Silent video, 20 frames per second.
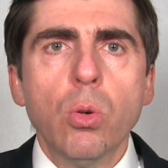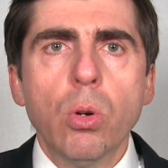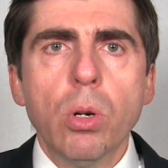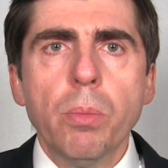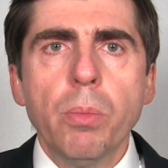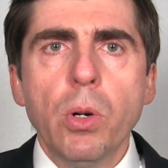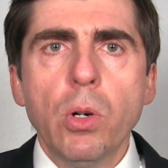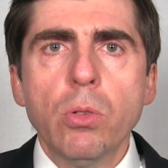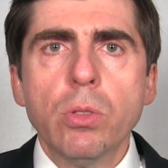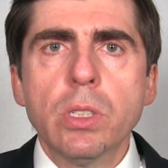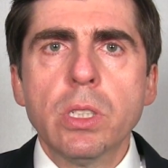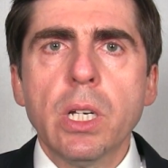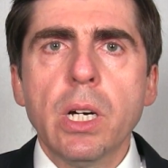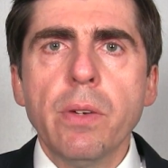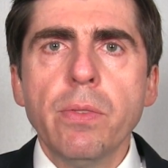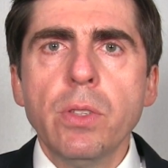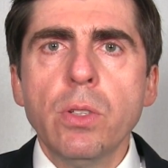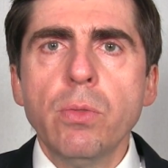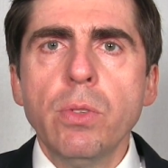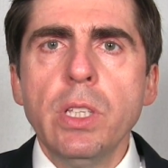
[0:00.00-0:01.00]
hormones
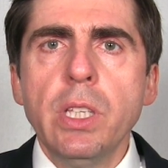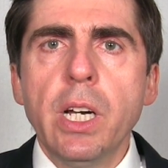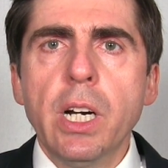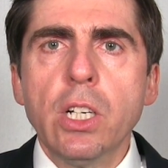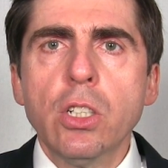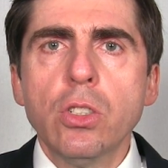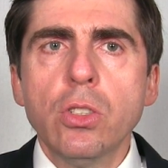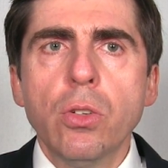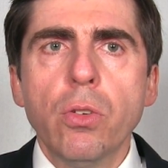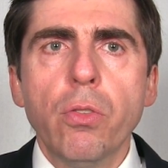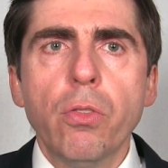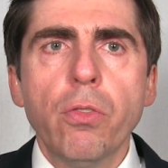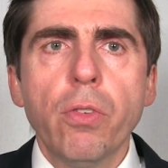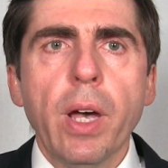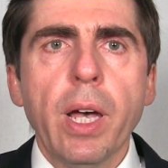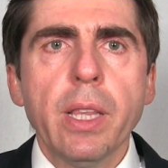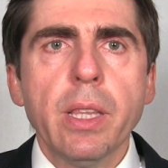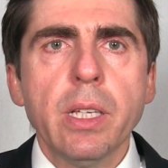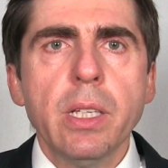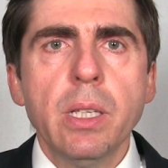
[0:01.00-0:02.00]
after reduction of
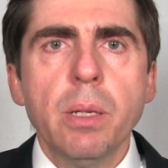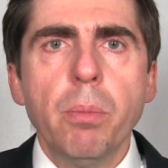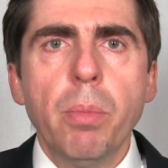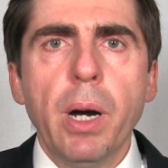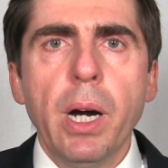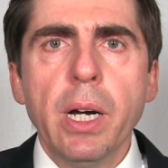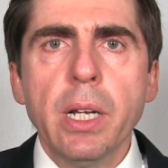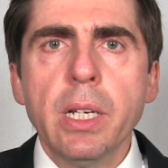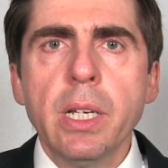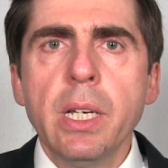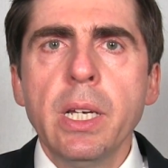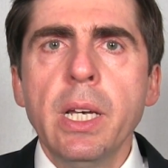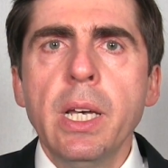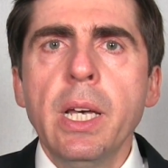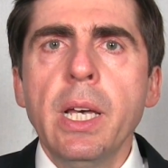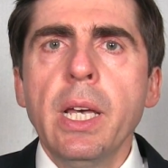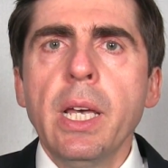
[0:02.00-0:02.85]
fat in the body